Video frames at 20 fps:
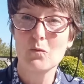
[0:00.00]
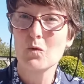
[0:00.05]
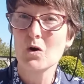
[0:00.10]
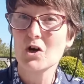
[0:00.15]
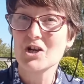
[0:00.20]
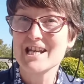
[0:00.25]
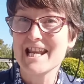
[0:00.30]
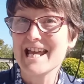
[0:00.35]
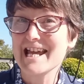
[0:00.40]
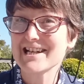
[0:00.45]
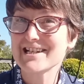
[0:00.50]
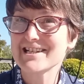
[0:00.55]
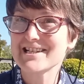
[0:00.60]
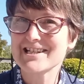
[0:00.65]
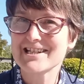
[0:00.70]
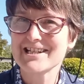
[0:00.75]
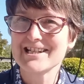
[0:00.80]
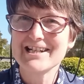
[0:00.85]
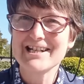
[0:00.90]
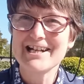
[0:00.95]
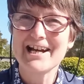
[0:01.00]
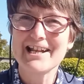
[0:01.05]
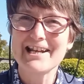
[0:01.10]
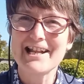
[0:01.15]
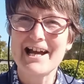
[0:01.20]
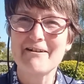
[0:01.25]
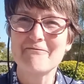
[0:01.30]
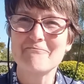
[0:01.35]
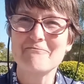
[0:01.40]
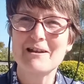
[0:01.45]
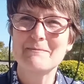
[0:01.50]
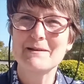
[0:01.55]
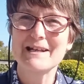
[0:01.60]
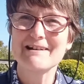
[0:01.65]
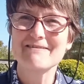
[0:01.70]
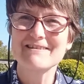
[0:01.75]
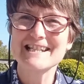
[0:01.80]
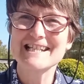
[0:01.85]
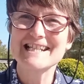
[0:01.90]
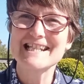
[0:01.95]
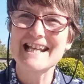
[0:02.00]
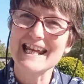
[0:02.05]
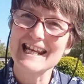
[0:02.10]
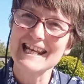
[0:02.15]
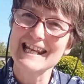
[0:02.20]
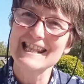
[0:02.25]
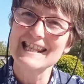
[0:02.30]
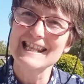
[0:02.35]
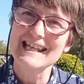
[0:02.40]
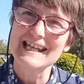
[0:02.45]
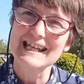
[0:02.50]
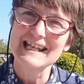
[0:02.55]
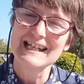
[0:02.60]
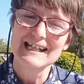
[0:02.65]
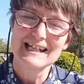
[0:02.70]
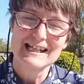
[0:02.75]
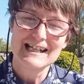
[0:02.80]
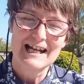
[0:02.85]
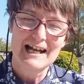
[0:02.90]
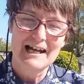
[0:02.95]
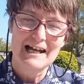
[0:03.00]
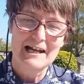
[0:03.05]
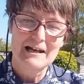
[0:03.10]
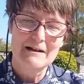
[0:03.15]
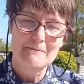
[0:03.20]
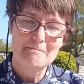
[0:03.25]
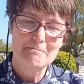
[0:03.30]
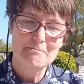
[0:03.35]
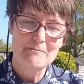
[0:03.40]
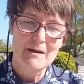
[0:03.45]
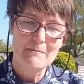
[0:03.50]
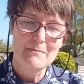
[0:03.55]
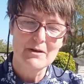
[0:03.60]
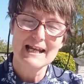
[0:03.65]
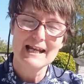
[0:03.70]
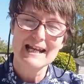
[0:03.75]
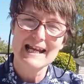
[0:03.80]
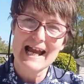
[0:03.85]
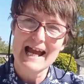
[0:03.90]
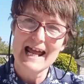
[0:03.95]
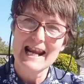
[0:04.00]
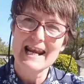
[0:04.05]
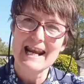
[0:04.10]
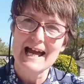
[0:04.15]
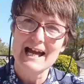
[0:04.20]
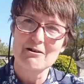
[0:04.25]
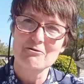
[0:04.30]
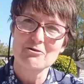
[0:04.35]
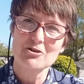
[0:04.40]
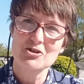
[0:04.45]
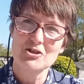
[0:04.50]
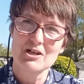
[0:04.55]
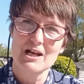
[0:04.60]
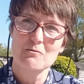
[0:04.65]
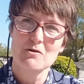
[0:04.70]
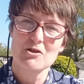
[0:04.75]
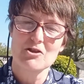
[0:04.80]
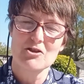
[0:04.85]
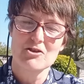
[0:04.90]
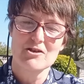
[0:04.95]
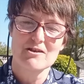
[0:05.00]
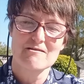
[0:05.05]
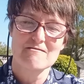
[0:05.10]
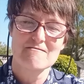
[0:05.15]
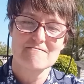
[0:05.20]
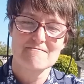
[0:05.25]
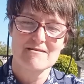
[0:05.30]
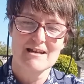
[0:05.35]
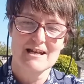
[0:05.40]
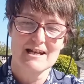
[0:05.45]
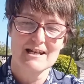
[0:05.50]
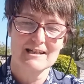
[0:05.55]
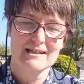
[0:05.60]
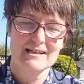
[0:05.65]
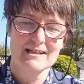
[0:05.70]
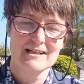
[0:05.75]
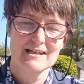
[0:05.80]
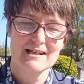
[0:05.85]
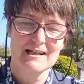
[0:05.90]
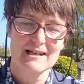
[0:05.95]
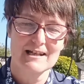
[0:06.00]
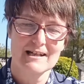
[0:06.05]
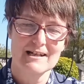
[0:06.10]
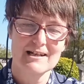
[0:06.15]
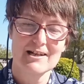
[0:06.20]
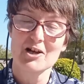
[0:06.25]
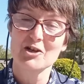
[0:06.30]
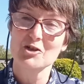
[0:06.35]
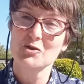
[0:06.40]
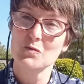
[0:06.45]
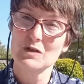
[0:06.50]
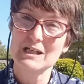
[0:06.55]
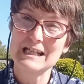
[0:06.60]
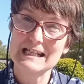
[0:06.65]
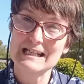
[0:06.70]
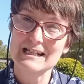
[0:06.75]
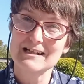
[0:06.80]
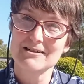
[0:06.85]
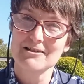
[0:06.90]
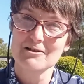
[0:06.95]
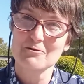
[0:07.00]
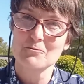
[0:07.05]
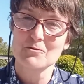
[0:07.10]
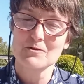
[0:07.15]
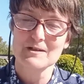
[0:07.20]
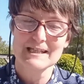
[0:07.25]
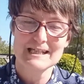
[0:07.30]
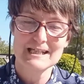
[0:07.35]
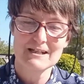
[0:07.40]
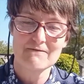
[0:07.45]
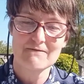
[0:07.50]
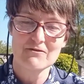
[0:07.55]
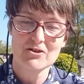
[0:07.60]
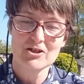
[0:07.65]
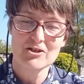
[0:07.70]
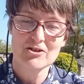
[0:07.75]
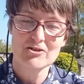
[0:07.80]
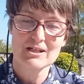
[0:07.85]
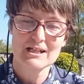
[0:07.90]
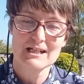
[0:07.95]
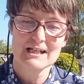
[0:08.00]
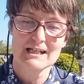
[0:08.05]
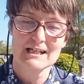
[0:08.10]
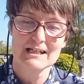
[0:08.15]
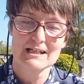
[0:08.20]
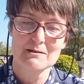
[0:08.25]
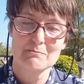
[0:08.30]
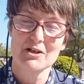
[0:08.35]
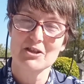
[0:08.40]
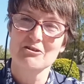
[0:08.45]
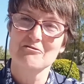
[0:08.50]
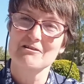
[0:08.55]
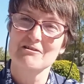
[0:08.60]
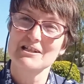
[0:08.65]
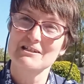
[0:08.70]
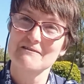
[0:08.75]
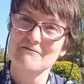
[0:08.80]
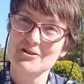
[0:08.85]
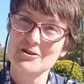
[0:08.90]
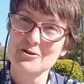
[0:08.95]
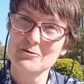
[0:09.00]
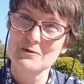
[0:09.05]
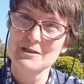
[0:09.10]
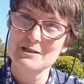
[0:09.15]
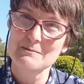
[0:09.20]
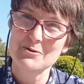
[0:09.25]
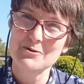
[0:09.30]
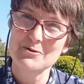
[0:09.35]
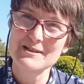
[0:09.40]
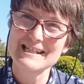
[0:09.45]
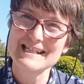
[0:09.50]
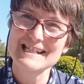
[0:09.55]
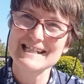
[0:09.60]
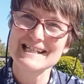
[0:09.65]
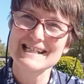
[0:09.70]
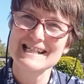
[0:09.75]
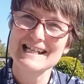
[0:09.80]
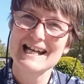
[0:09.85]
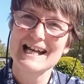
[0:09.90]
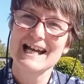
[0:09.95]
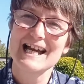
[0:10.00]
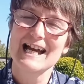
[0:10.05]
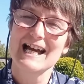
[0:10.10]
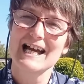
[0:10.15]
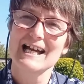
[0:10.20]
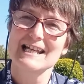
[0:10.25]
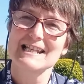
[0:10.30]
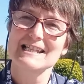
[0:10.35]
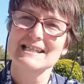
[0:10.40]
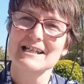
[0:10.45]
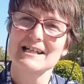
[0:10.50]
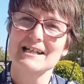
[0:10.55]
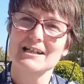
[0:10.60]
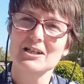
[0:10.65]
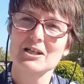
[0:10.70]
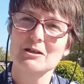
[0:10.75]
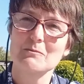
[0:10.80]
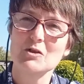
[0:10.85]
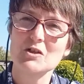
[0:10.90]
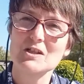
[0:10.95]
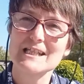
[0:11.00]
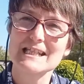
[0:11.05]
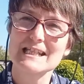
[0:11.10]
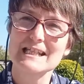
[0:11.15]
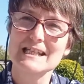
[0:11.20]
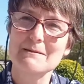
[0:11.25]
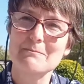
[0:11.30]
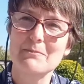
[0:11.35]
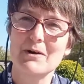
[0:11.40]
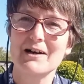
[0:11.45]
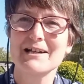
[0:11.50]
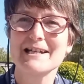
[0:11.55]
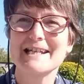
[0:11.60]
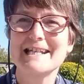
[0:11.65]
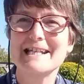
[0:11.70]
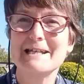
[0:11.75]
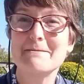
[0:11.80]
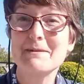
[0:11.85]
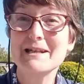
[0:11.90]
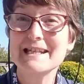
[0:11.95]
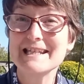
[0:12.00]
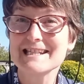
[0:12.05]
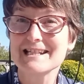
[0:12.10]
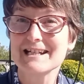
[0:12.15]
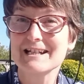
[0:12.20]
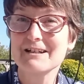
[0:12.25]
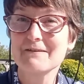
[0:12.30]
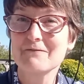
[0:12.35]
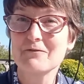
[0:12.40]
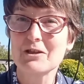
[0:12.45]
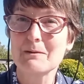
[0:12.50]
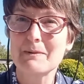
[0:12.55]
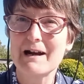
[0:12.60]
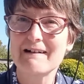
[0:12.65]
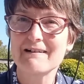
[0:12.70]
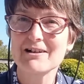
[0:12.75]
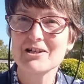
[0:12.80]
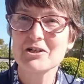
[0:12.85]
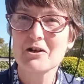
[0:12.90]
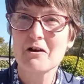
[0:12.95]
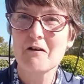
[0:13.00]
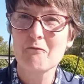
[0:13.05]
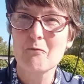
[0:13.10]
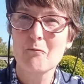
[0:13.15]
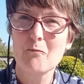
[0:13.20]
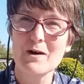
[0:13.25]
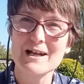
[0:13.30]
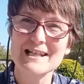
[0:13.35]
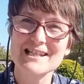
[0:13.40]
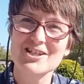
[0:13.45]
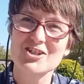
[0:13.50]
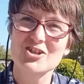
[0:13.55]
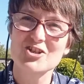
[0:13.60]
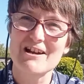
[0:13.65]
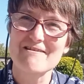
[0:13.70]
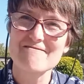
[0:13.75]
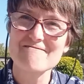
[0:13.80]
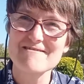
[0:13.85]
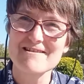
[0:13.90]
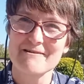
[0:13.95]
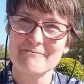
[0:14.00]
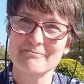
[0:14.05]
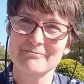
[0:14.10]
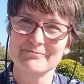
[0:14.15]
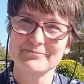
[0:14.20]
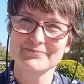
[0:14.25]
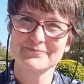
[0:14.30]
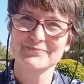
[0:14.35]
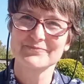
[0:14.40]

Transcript: what next, and I haven't really been able to say anything, but I can now share with you that last week I was interviewed and by the grace of God was appointed as a community pioneer minister for the parish of West Cheltenham.